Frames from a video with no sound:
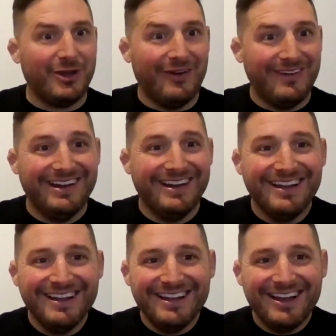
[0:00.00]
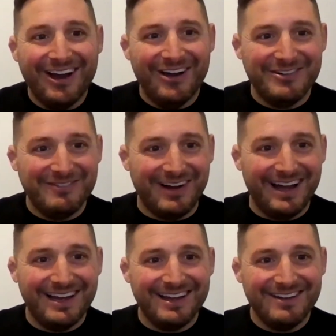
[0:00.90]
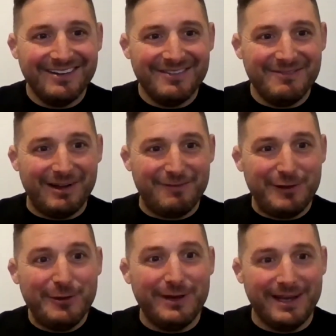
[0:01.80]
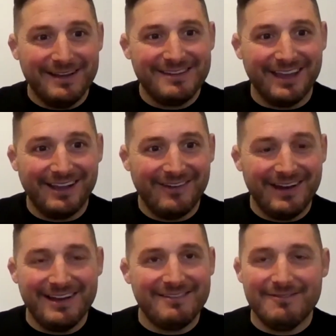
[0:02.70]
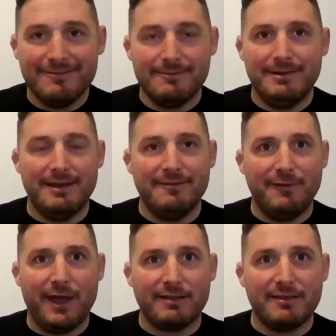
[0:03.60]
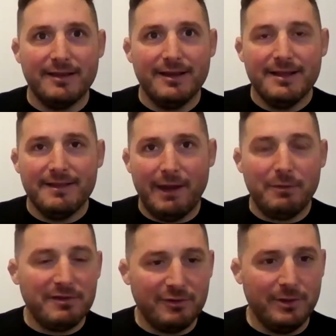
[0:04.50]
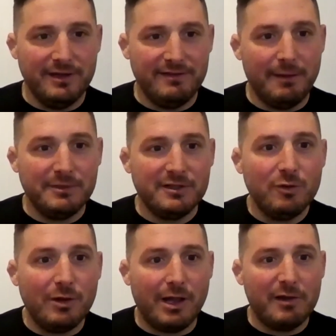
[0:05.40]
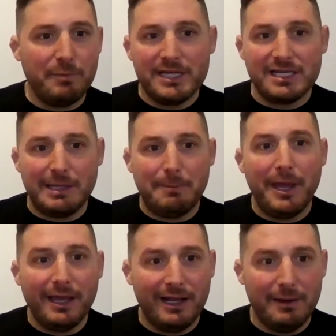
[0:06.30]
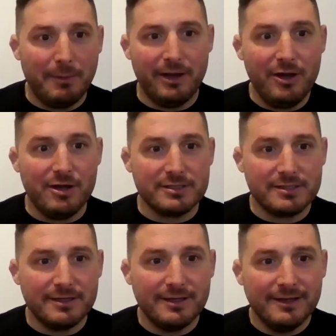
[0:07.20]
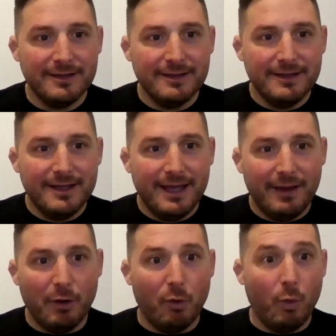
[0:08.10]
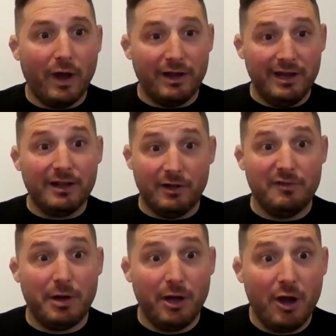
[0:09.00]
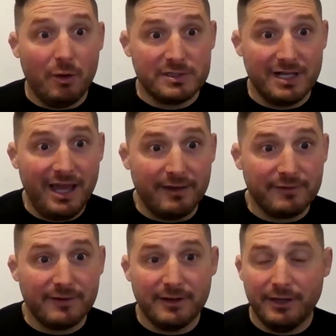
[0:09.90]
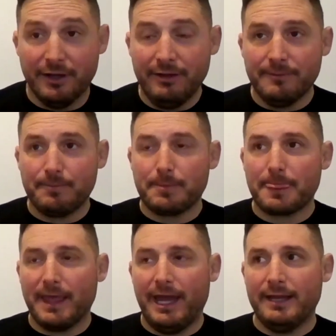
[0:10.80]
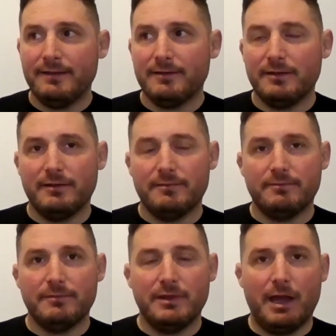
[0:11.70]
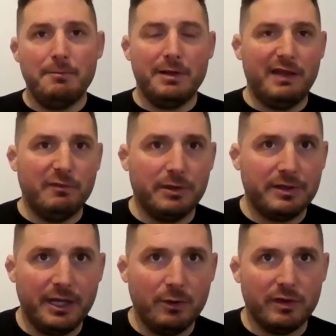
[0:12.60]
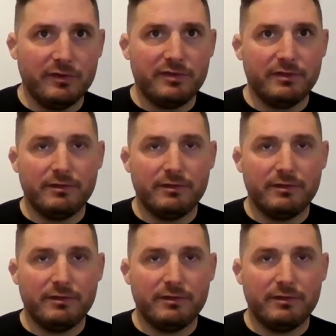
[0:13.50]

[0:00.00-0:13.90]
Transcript: going over my my fluid intake when in when in fact that wasn't doing the damage at all. I was basically pickling my heart, or what little of my heart was left, you know. And the unbelievable thing was